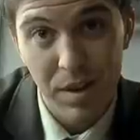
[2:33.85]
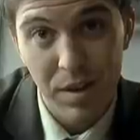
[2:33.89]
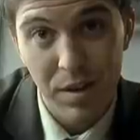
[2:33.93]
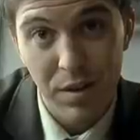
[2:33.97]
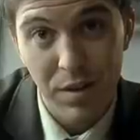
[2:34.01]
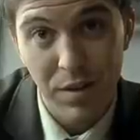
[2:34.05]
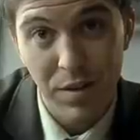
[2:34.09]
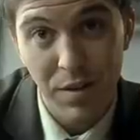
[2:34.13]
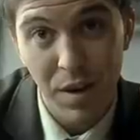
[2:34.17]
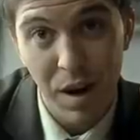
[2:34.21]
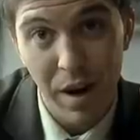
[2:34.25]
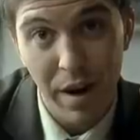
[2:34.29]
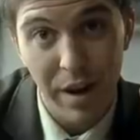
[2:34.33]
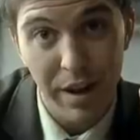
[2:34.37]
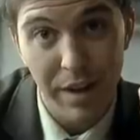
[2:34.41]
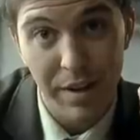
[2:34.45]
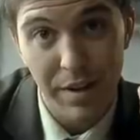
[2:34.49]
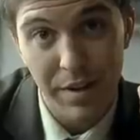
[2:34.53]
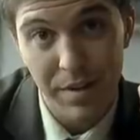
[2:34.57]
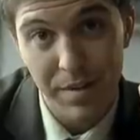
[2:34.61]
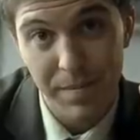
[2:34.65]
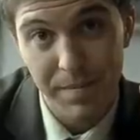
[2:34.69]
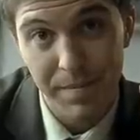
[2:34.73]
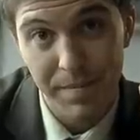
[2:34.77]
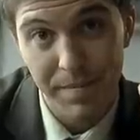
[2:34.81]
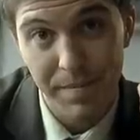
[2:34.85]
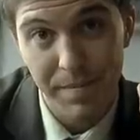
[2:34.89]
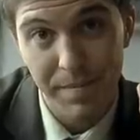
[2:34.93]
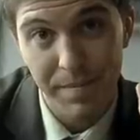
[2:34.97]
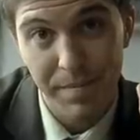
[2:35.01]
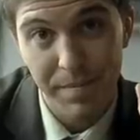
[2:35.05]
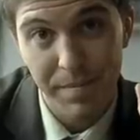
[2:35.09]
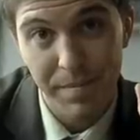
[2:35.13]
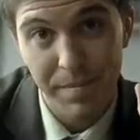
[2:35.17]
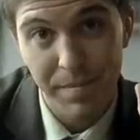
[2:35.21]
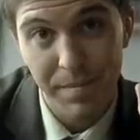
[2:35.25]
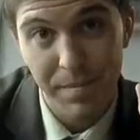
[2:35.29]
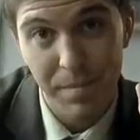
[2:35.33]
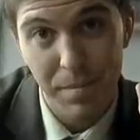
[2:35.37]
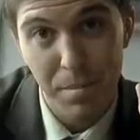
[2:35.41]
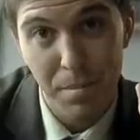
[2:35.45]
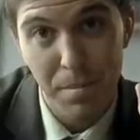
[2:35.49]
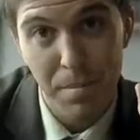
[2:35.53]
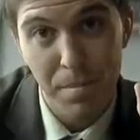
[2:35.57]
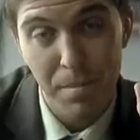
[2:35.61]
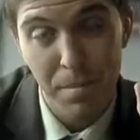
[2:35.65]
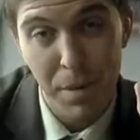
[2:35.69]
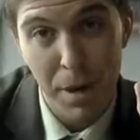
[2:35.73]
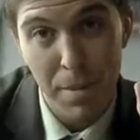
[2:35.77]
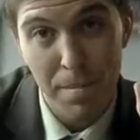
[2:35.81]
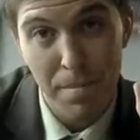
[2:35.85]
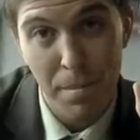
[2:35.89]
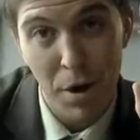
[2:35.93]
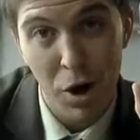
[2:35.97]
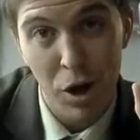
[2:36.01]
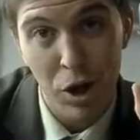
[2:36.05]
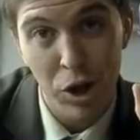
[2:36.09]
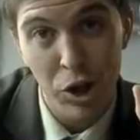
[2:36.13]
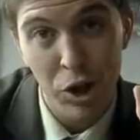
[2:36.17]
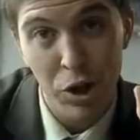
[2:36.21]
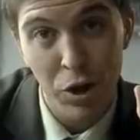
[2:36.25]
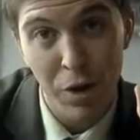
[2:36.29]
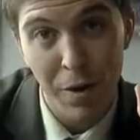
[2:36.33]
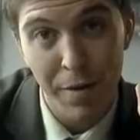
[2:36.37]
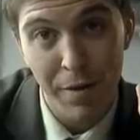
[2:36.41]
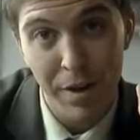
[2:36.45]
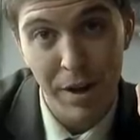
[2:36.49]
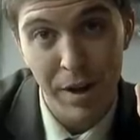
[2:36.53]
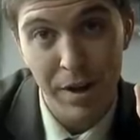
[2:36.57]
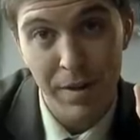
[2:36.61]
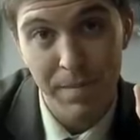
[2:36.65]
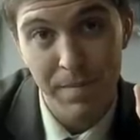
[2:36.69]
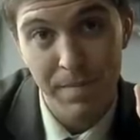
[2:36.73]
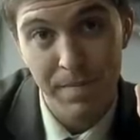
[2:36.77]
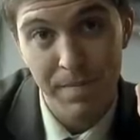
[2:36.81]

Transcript: Signed by Bon Jovi.